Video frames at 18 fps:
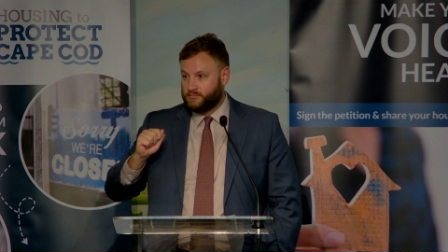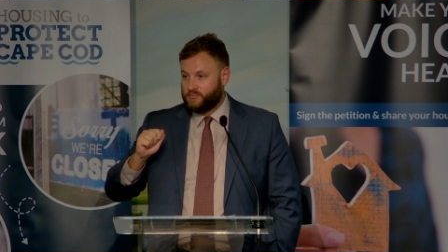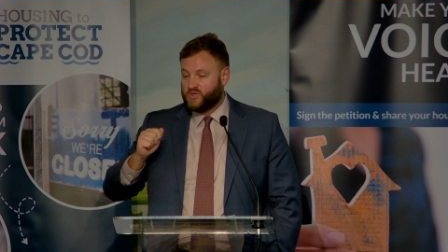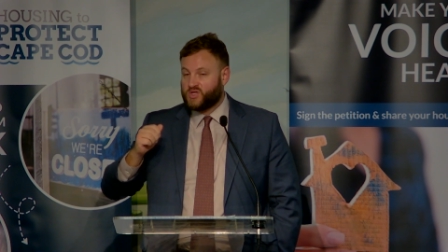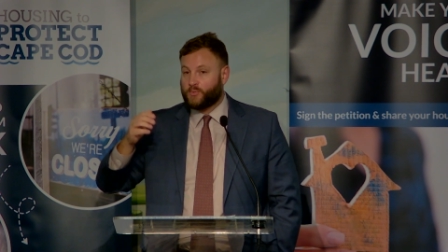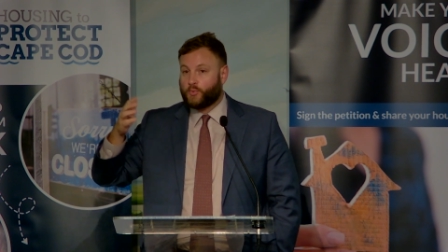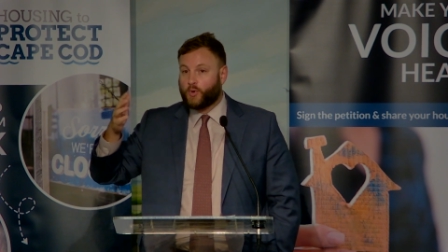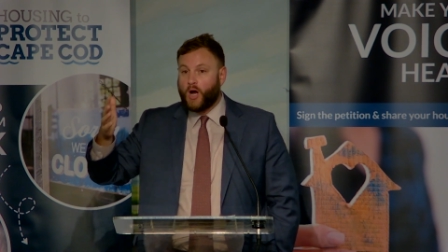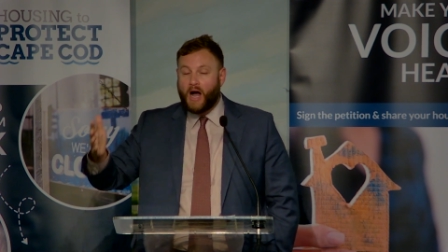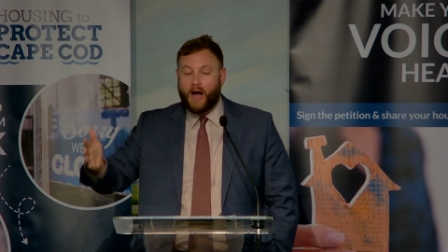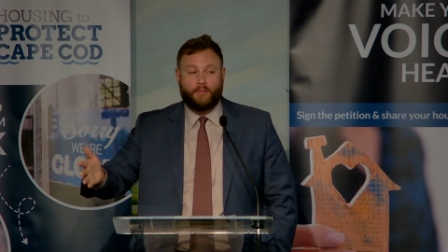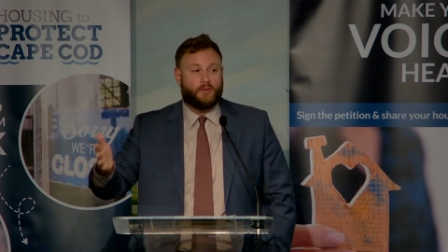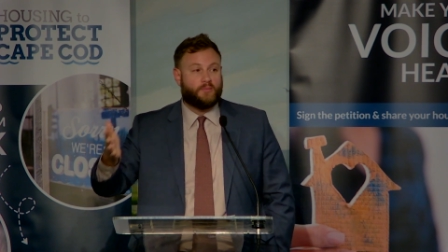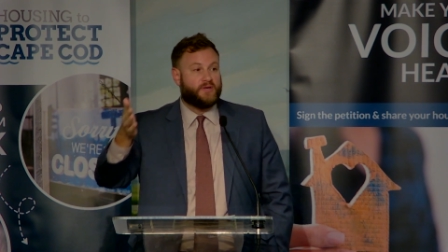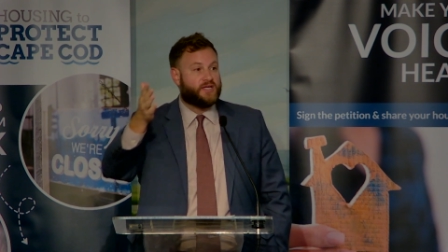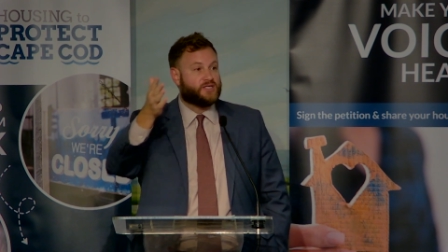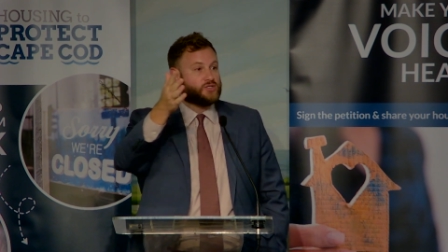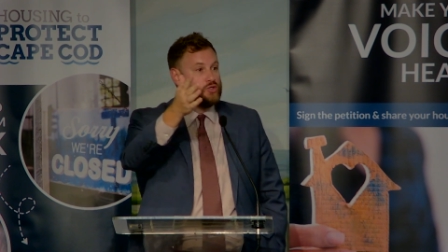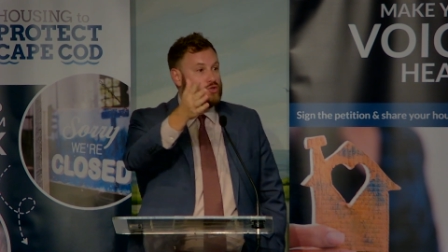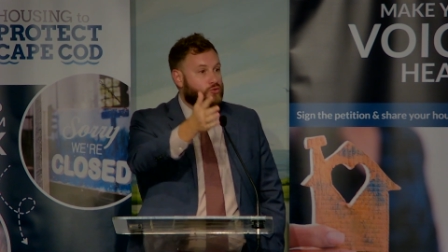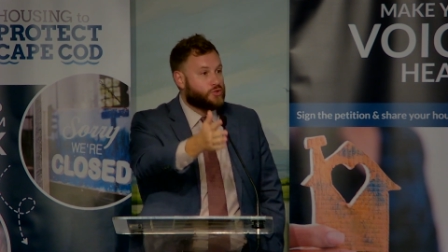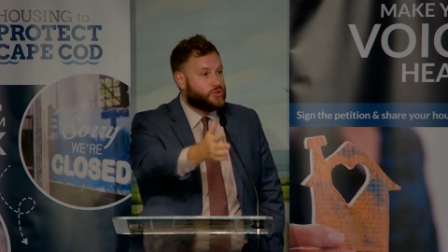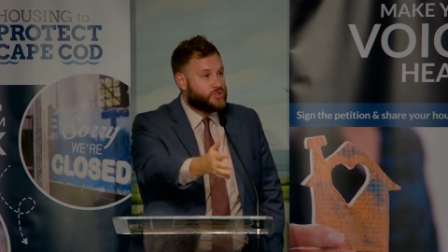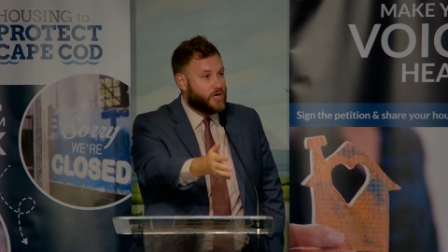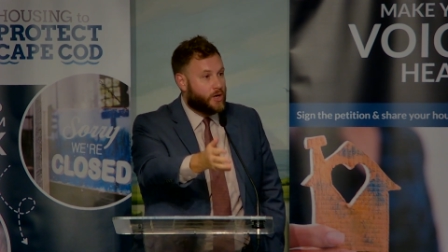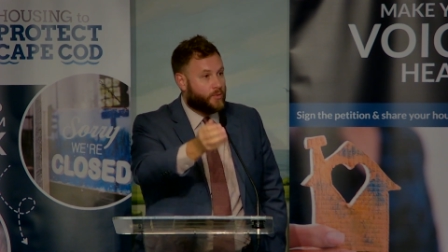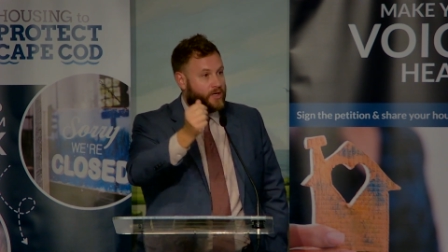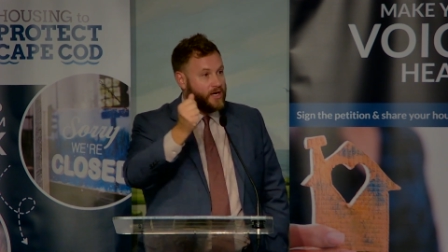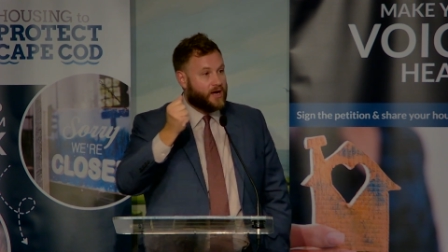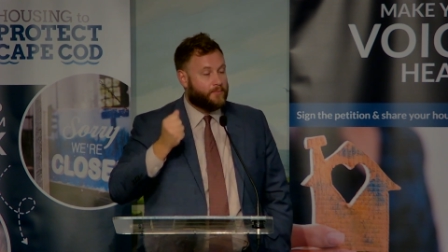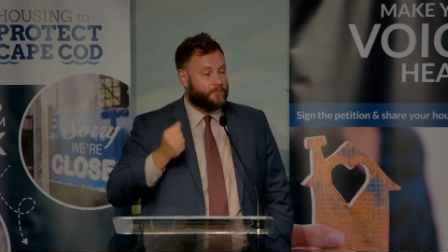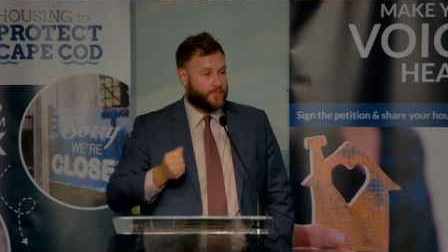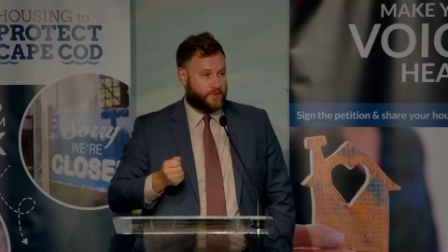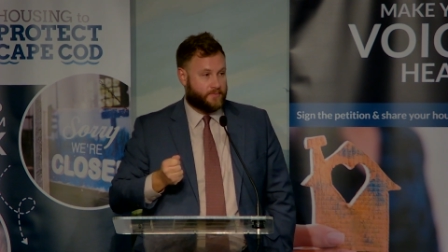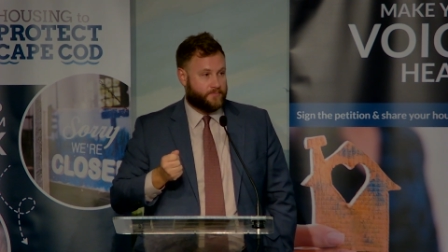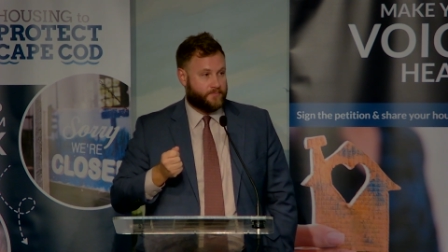The problem is who's showing up.
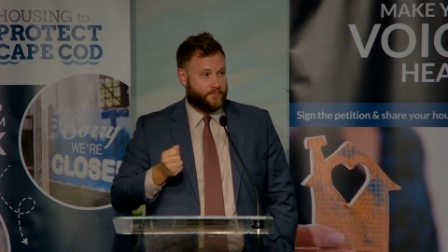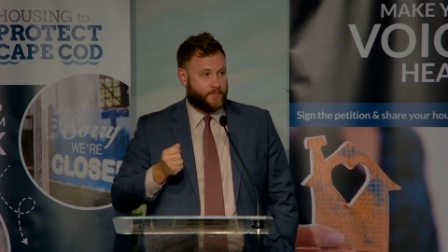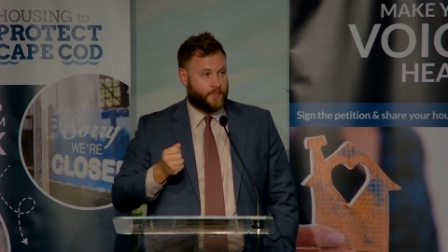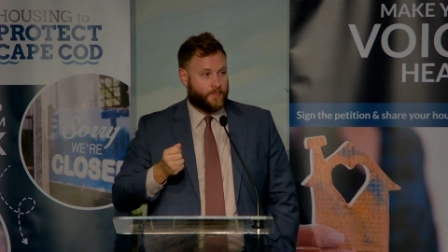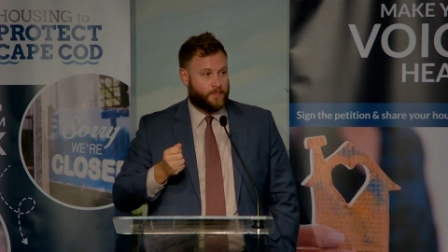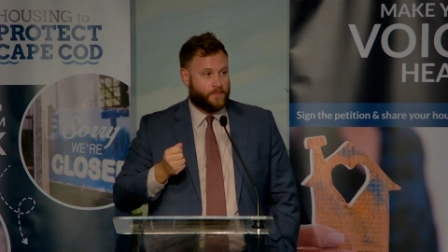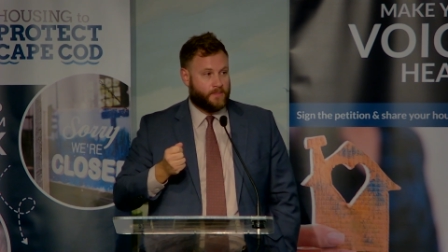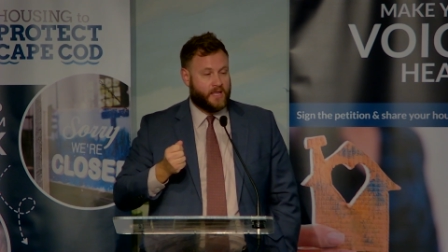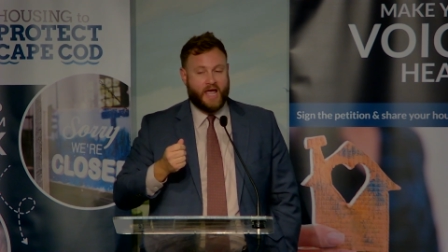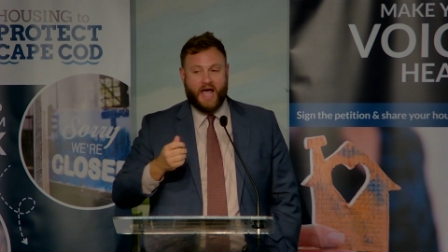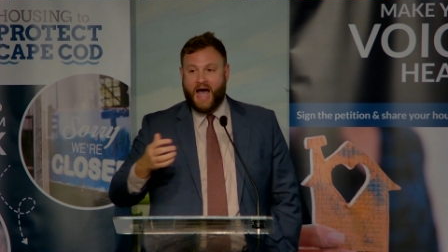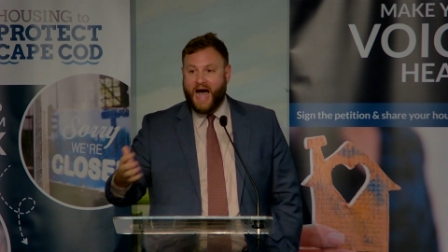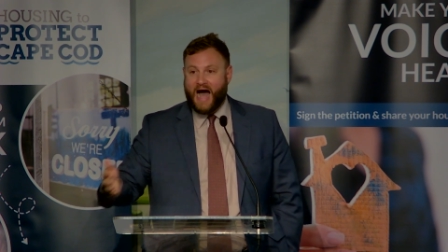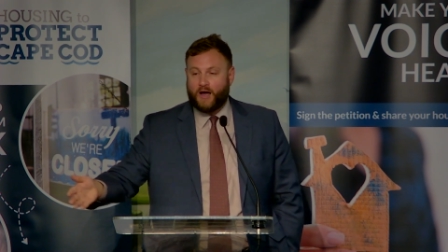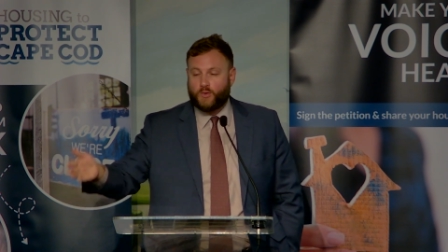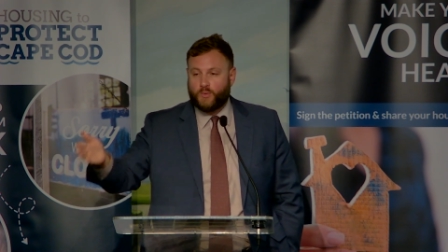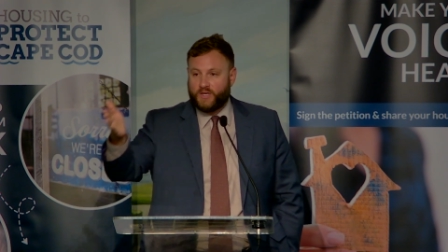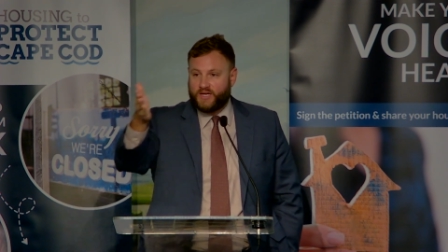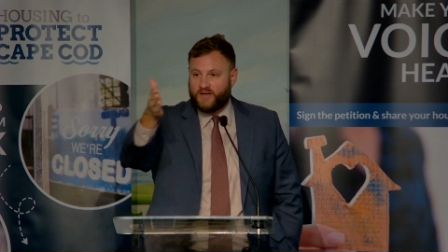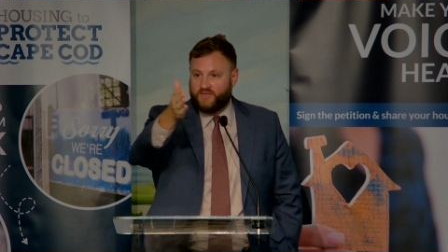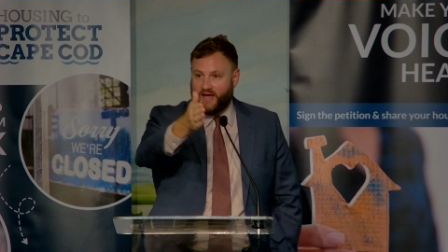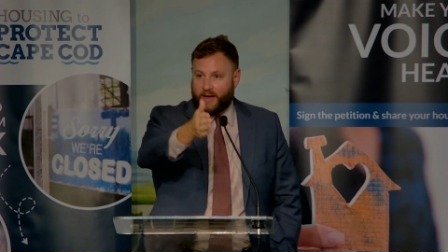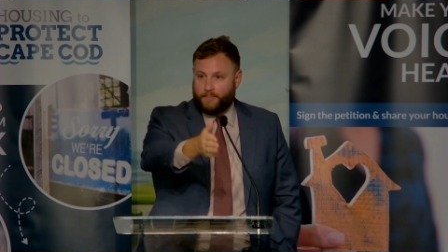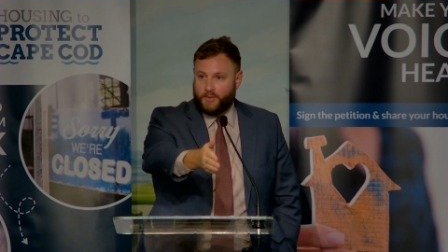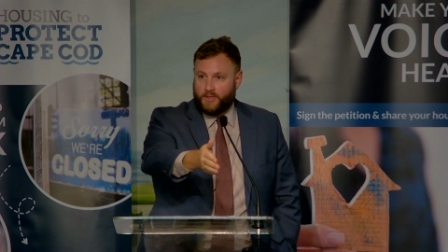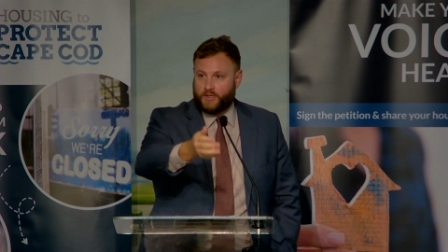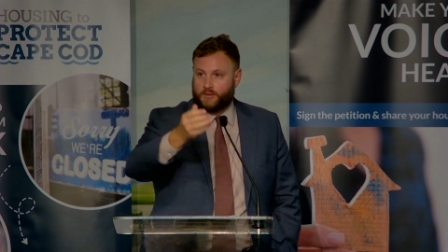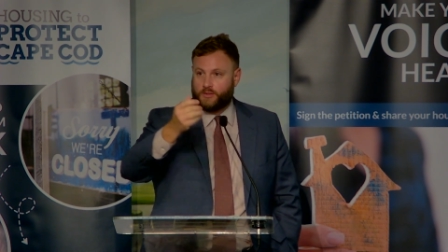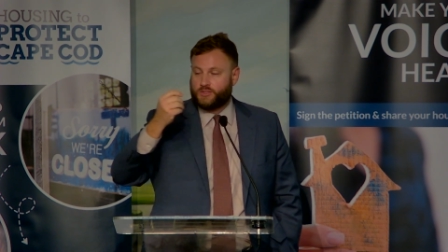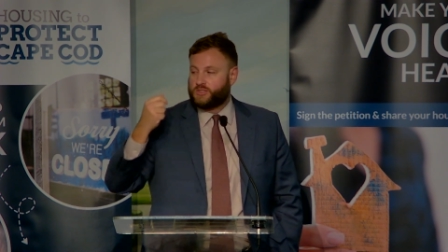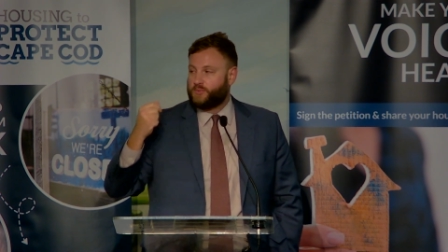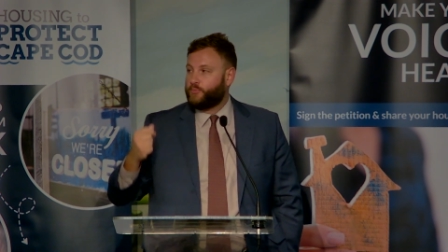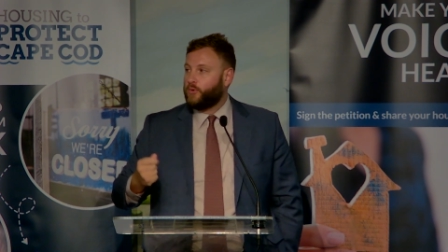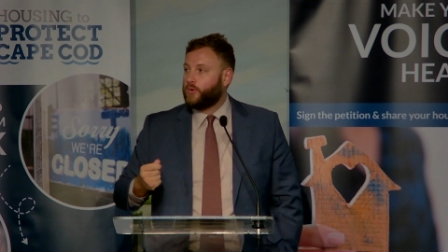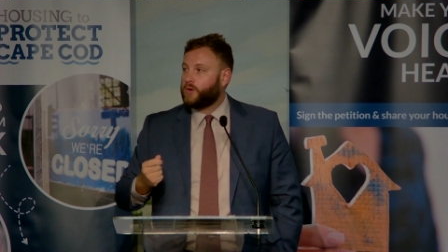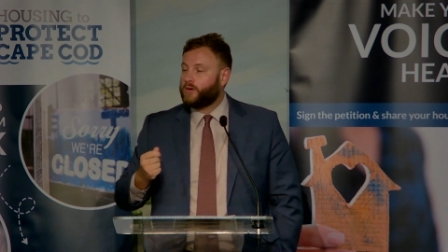How do we give that political
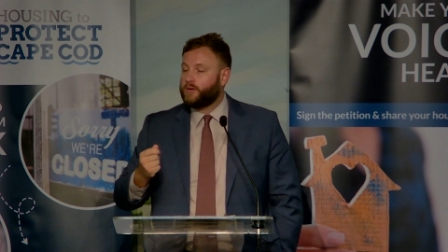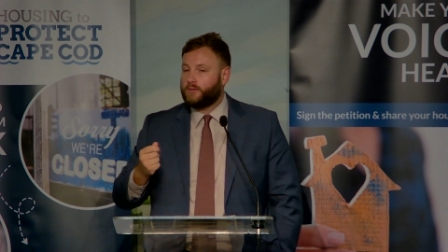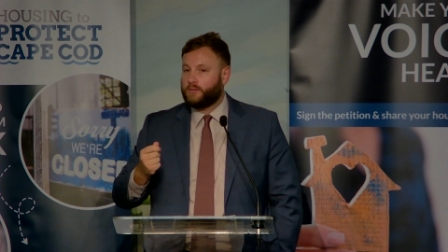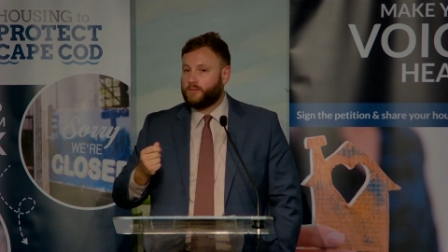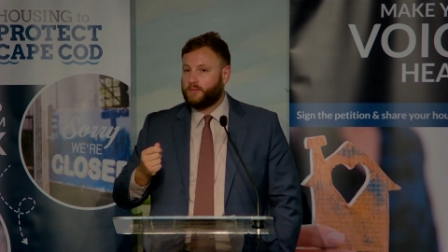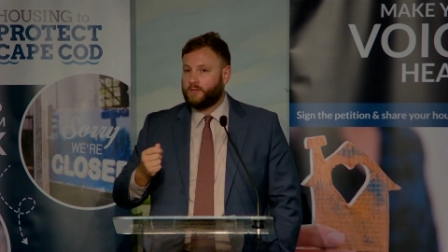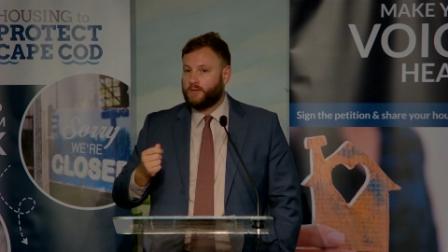support?